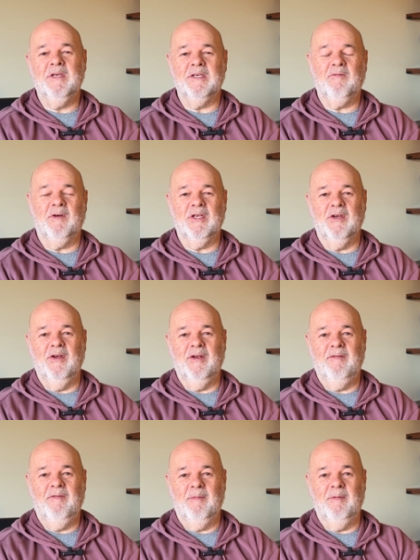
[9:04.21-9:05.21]
just
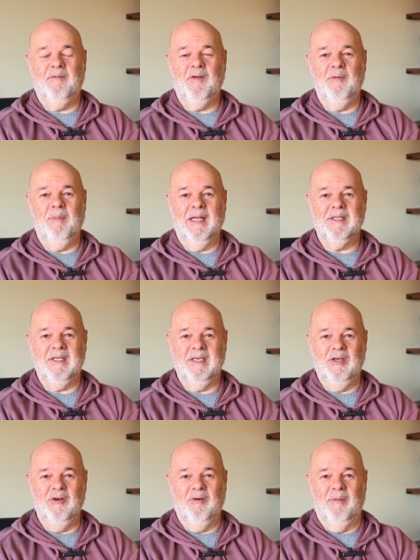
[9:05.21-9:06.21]
returned from a few months in
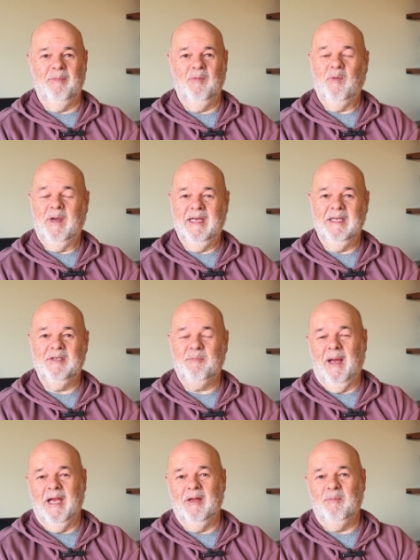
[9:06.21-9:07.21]
Europe. We did
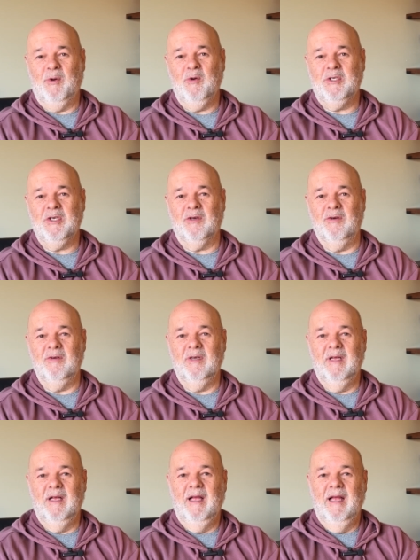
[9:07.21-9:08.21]
Spain and Portugal.
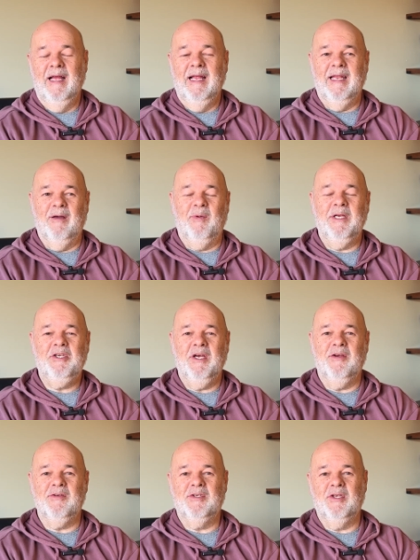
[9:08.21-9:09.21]
Now, we
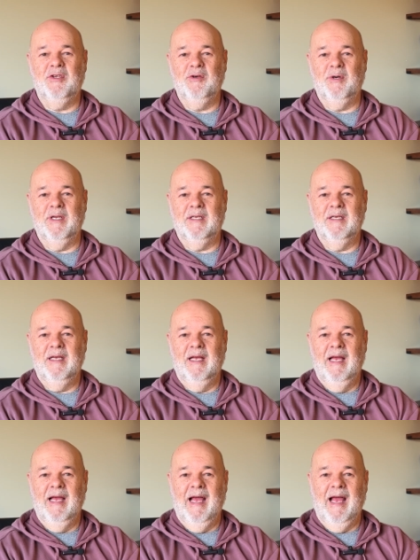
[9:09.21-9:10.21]
chose to do it
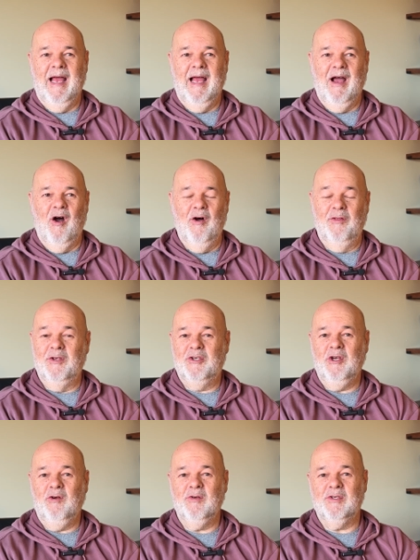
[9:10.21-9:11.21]
on the
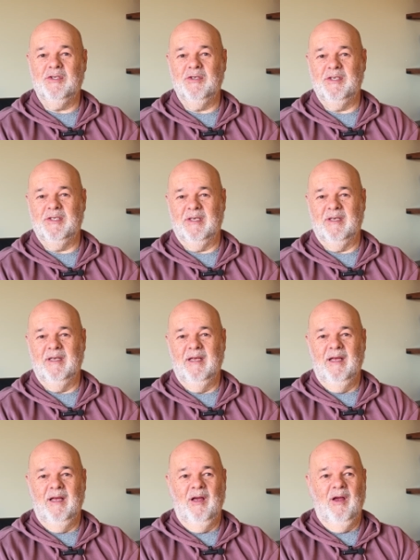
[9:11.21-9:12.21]
shoulder season.
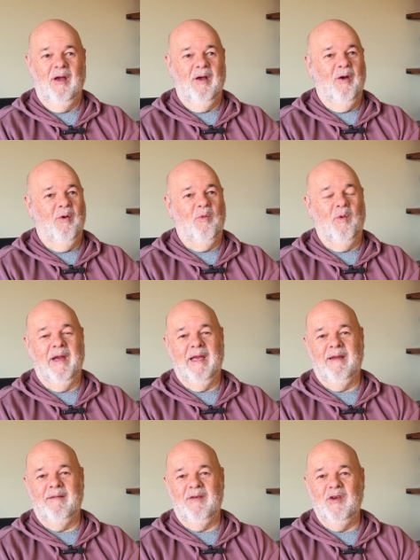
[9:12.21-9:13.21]

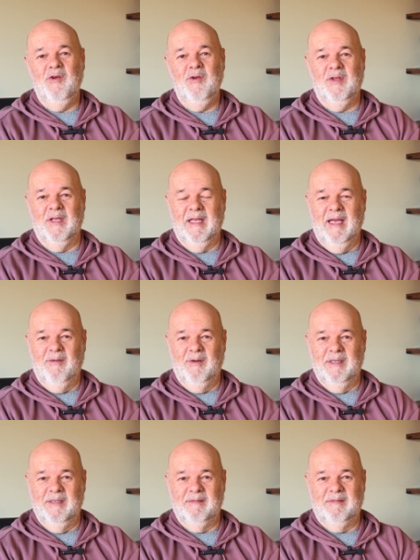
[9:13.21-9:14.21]
We knew that there
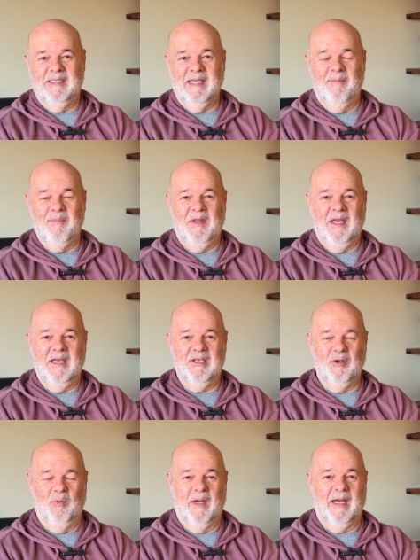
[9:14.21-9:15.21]
were some things
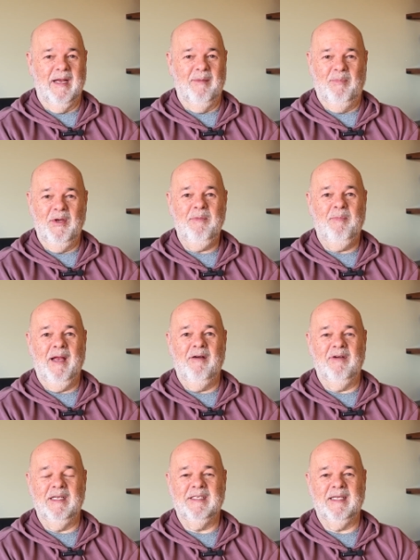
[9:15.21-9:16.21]
that were going to be better
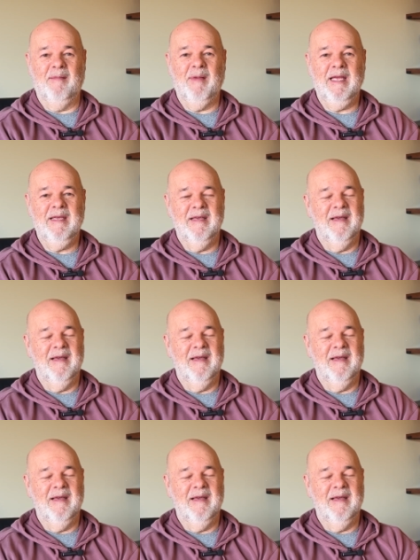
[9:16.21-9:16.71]
in summer,